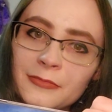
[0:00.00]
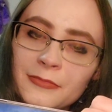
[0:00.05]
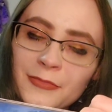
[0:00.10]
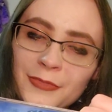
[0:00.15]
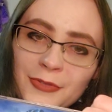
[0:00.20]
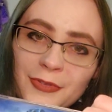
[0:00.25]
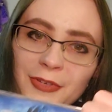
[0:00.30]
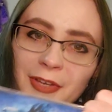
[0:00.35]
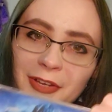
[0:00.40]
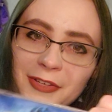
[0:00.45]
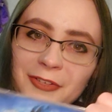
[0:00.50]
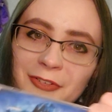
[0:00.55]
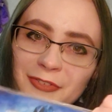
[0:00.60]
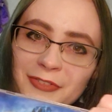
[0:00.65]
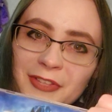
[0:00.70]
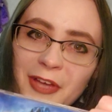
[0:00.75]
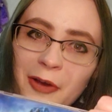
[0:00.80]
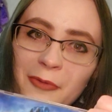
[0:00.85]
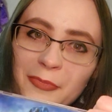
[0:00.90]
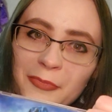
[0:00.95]
So yeah, here's
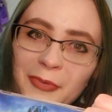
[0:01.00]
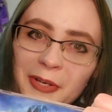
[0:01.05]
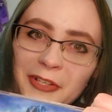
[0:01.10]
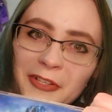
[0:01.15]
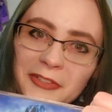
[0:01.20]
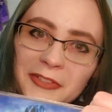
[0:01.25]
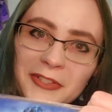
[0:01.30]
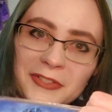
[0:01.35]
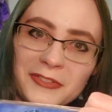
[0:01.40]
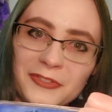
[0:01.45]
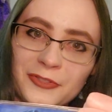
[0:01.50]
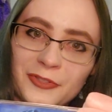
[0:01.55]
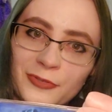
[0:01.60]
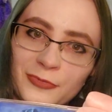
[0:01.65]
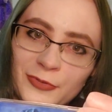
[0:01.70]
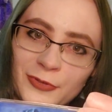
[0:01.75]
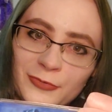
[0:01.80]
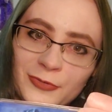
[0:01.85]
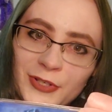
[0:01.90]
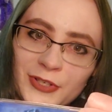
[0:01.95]
the album I could listen to
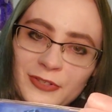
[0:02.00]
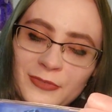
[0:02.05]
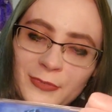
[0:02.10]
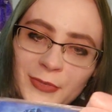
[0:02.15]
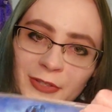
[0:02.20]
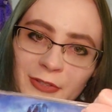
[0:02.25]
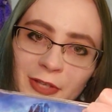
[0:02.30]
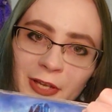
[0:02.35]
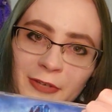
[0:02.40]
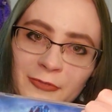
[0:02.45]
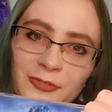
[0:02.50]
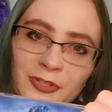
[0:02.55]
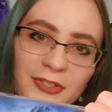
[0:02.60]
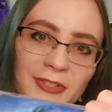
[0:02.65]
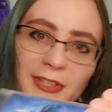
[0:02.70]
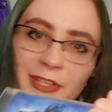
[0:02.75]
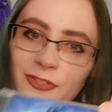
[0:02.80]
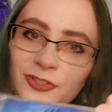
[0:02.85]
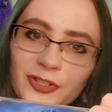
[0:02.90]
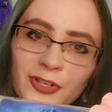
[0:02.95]
for the rest of my life.
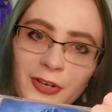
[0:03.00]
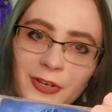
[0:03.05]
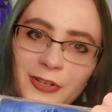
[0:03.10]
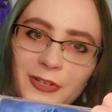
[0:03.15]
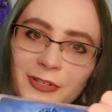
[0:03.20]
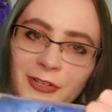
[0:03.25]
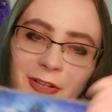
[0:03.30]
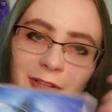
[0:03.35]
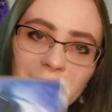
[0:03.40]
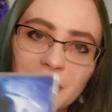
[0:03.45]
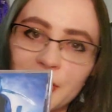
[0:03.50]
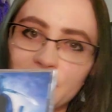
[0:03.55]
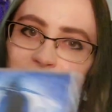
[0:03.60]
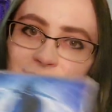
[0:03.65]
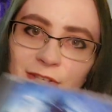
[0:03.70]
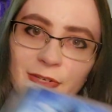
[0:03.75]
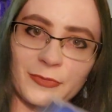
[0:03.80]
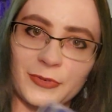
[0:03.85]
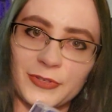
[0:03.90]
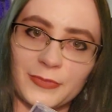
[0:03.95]
Just like Chuck,
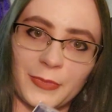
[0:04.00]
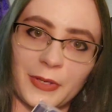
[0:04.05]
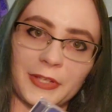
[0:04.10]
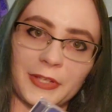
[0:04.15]
Alexi was my